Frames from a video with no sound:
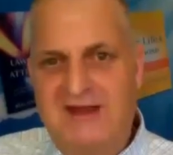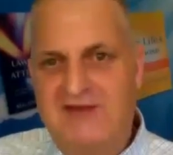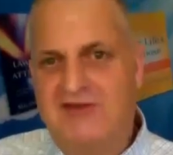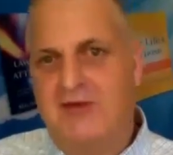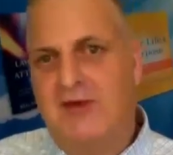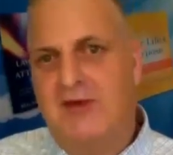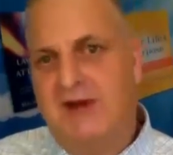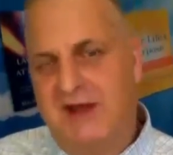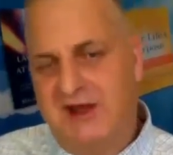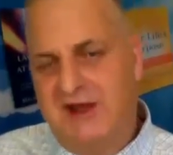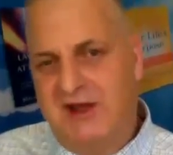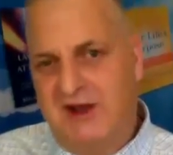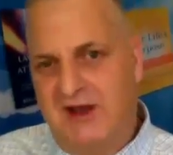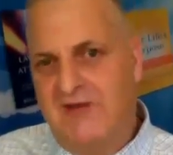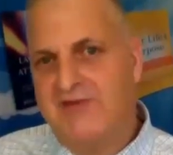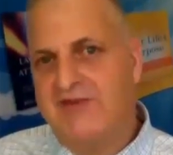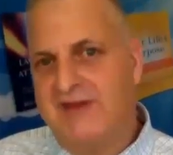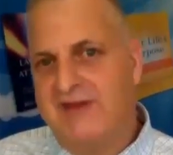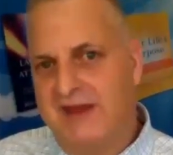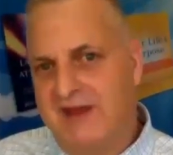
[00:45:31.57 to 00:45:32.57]
when I get
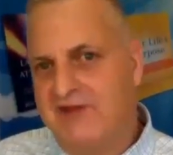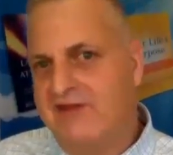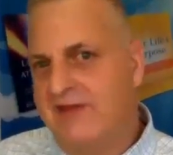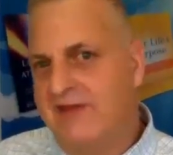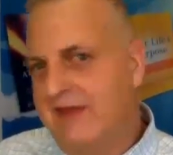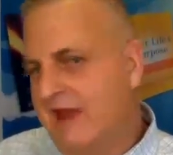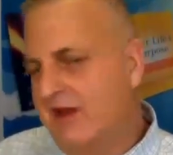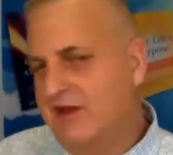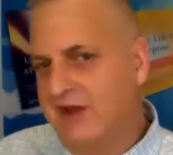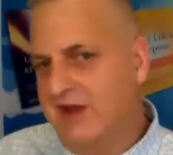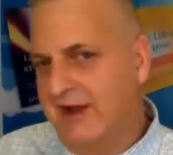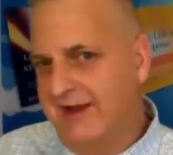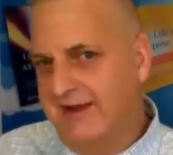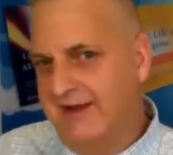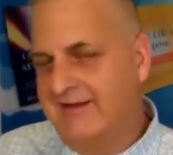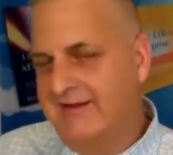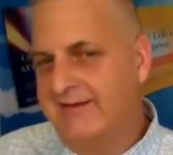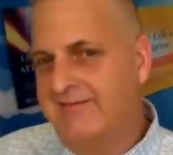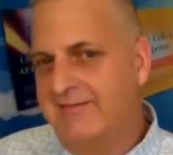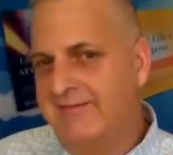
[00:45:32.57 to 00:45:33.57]
off stage, and that
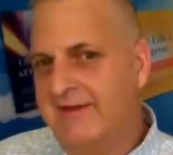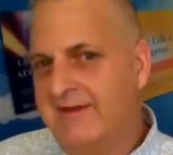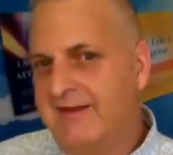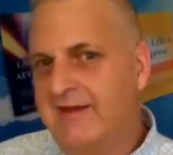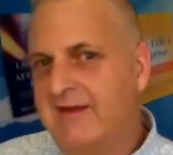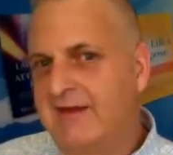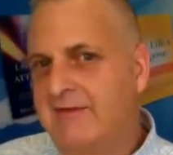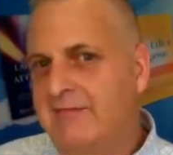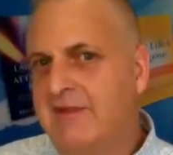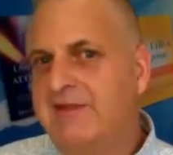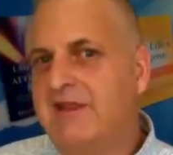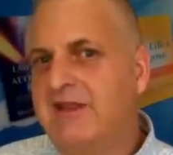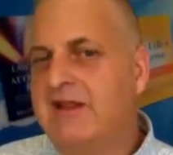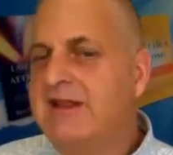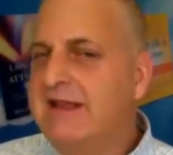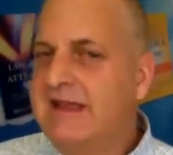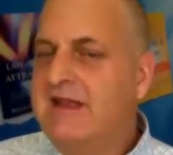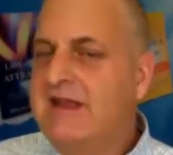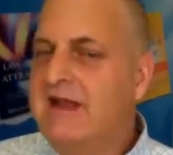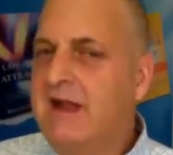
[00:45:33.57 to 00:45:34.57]
night. But the
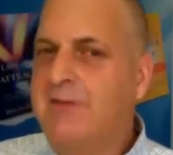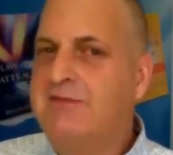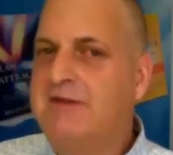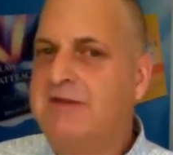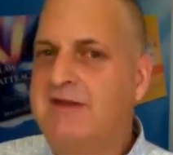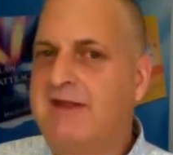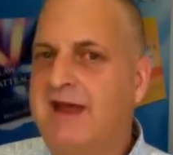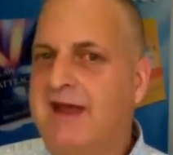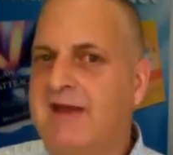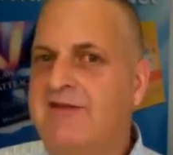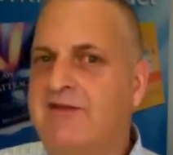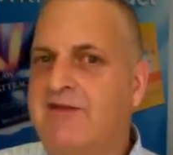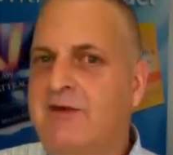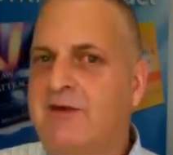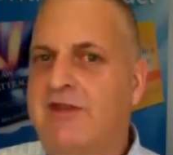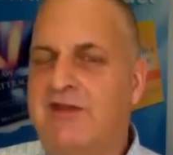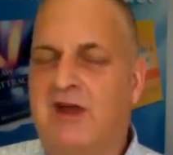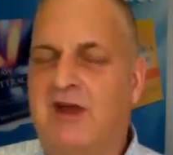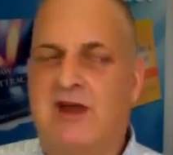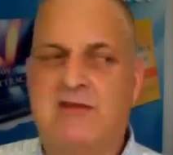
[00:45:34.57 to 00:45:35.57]
lead up to that. So I
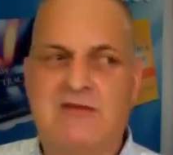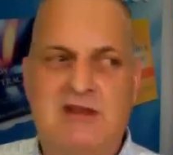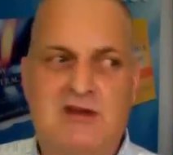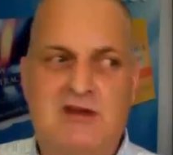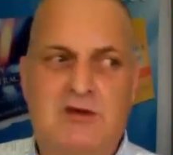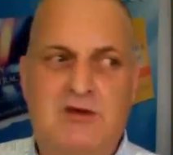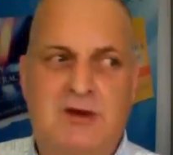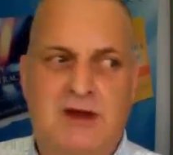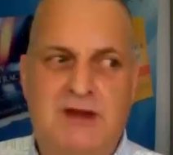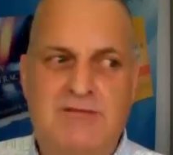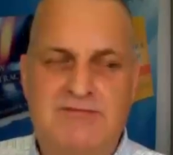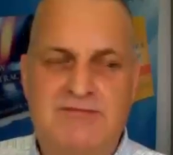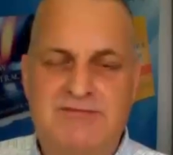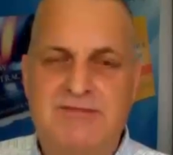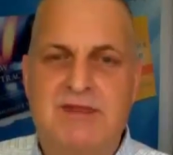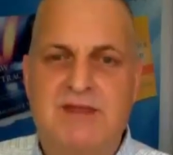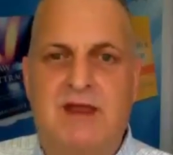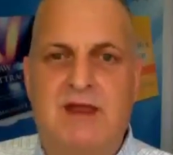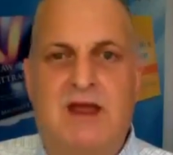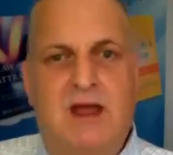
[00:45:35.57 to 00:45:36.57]
thought, you know what?
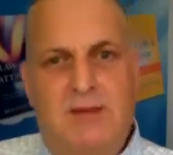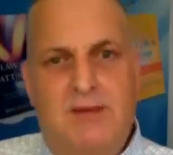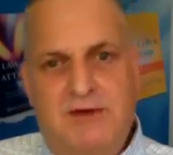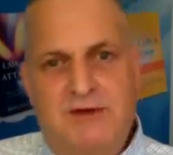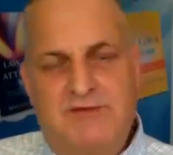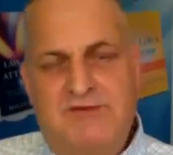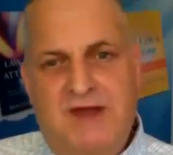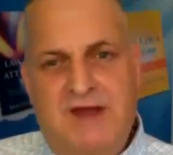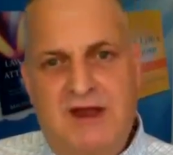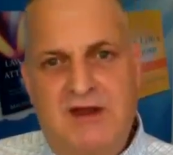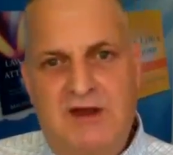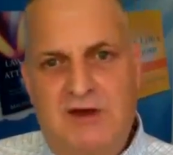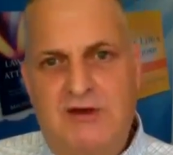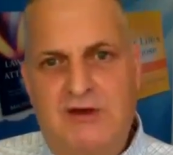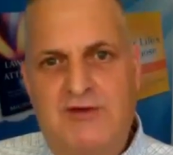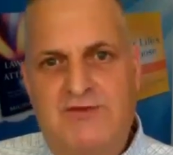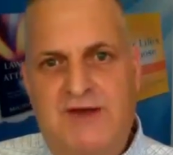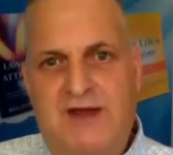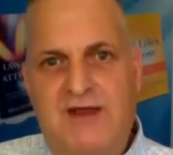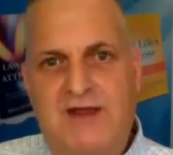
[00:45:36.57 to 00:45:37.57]
I'm going to find out
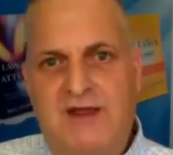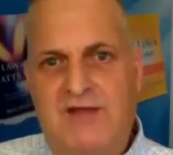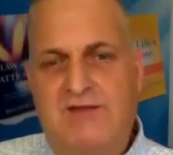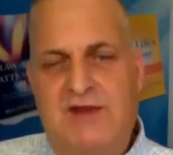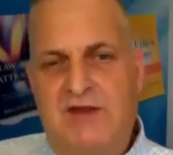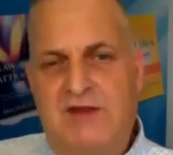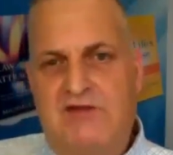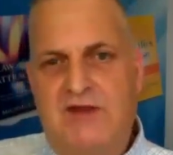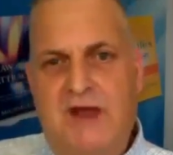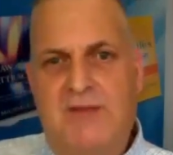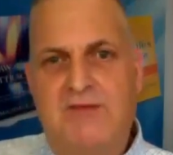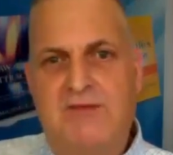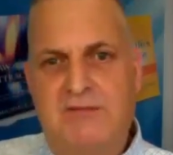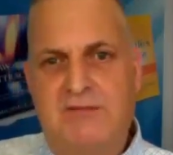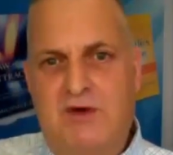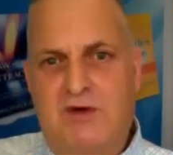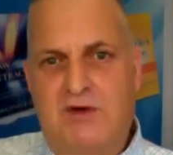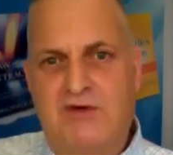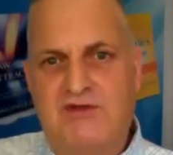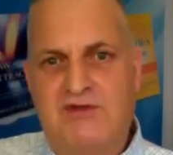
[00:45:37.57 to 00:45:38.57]
if I have any trapped
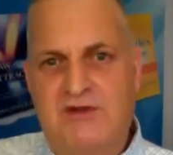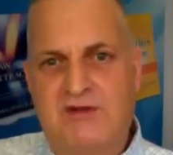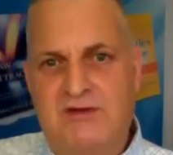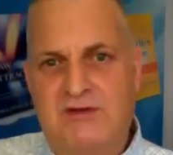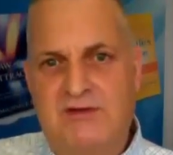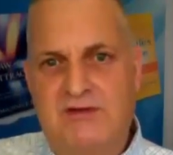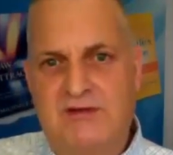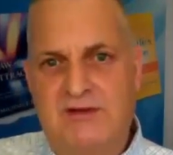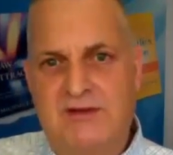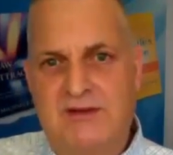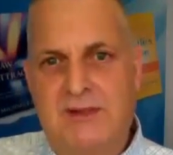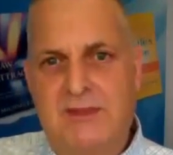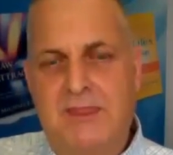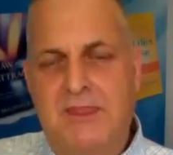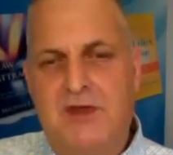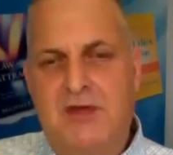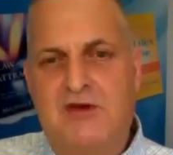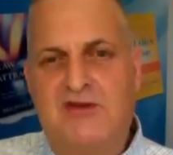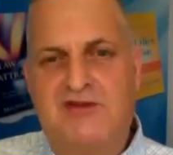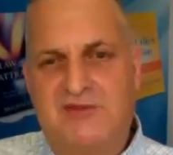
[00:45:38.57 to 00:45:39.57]
emotions
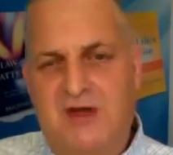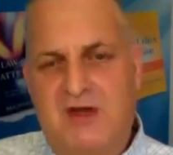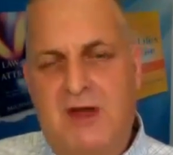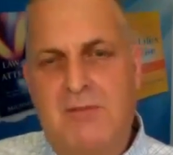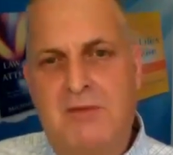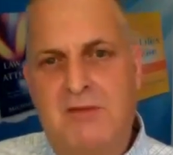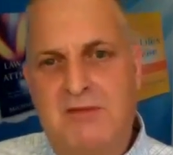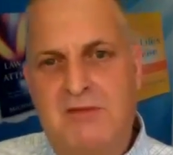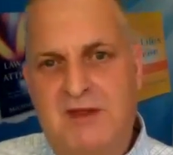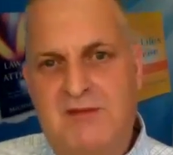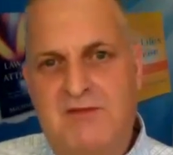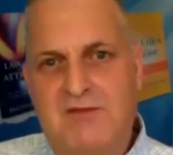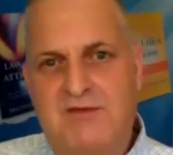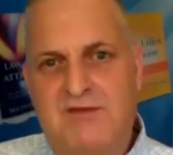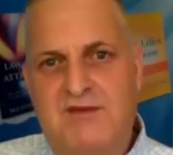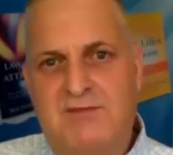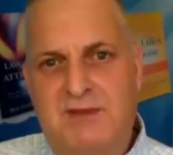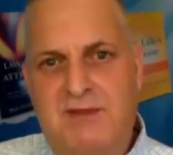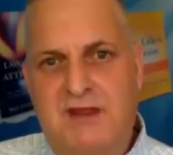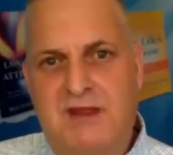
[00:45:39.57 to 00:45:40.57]
that are stopping me from
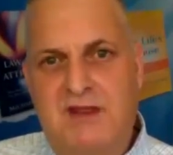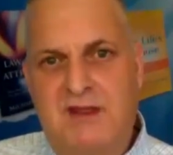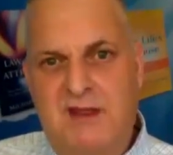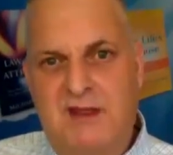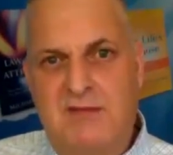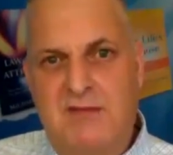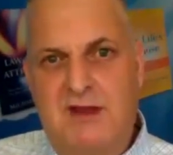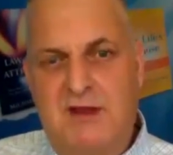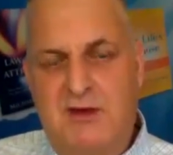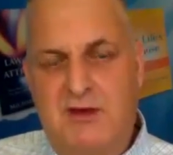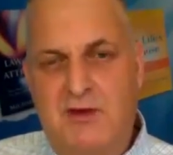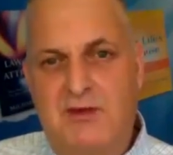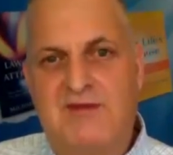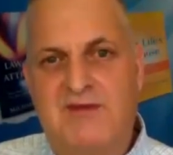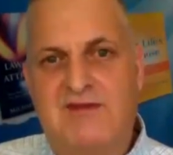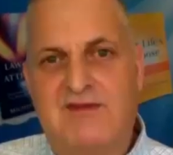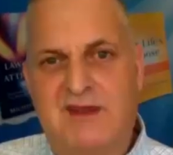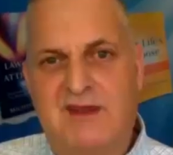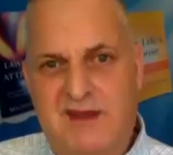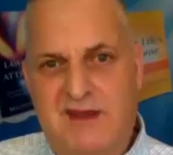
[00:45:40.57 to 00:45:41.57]
speaking in my own
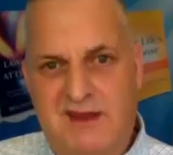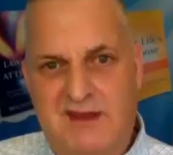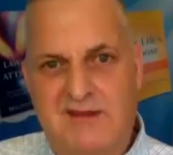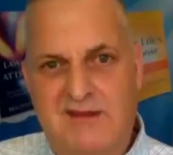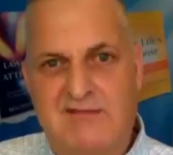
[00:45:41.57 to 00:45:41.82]
city.